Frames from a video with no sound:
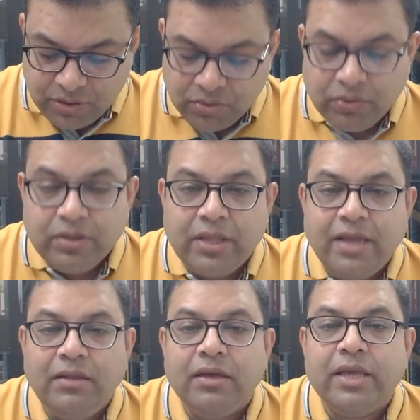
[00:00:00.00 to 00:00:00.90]
so
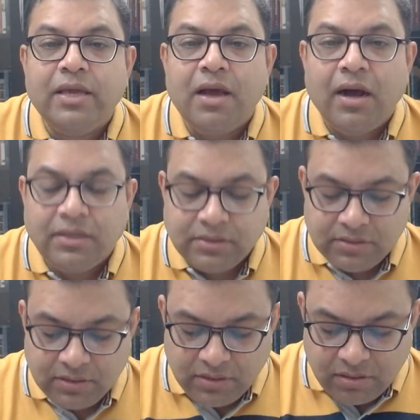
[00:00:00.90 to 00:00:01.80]
then the king
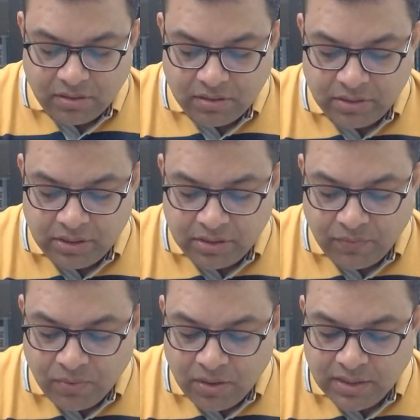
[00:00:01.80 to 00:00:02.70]
asked, uh,
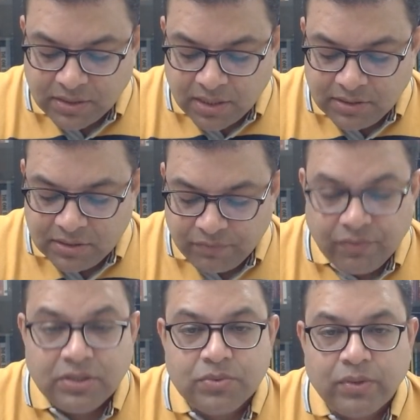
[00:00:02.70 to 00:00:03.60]
the world is uns-
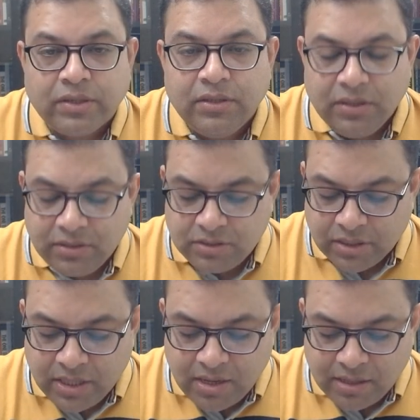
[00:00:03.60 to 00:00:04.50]
first one. The
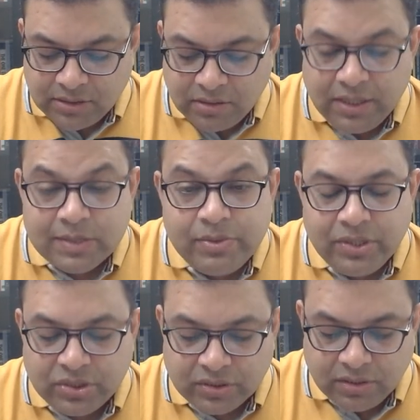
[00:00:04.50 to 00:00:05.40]
king asked the
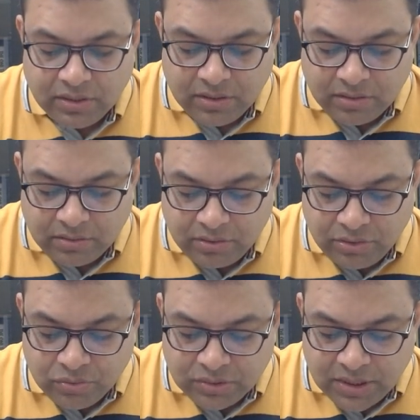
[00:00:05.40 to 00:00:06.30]
explanation.
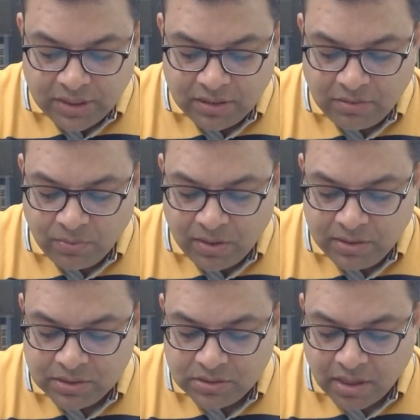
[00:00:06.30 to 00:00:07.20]
You say that the
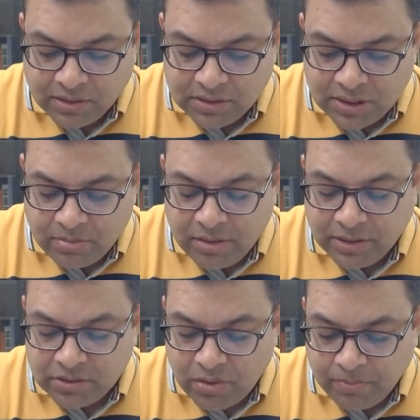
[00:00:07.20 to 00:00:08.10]
world is unstable
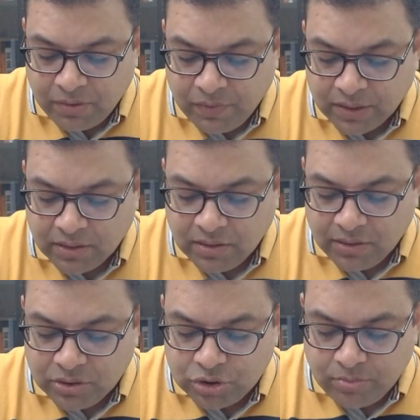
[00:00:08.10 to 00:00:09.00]
and swept away.
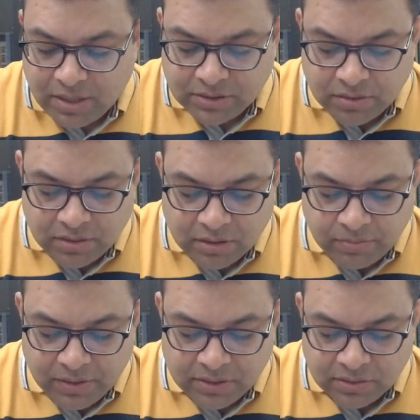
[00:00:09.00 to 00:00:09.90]
So, Master
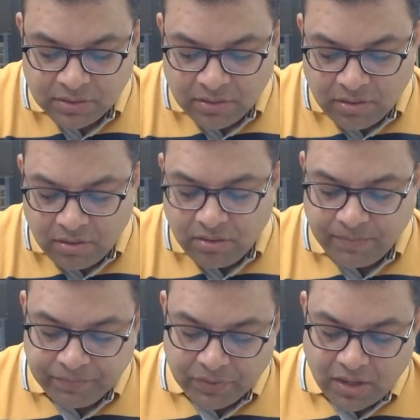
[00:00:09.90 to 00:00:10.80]
Ratapala, uh,
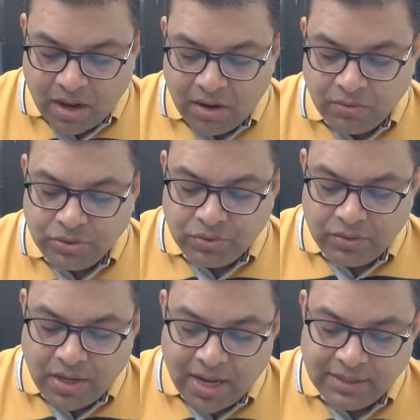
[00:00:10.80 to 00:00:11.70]
how
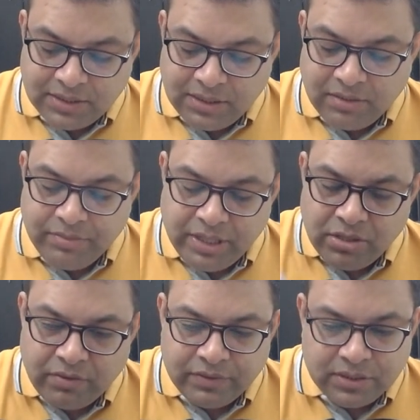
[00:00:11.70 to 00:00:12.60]
should I see the
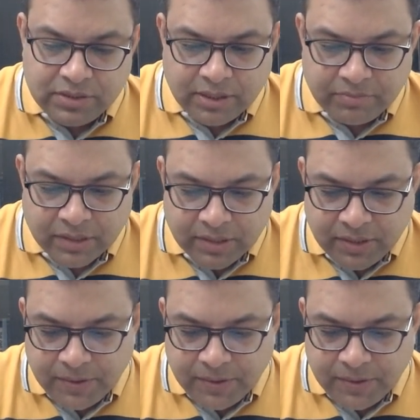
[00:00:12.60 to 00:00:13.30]
meaning of this statement?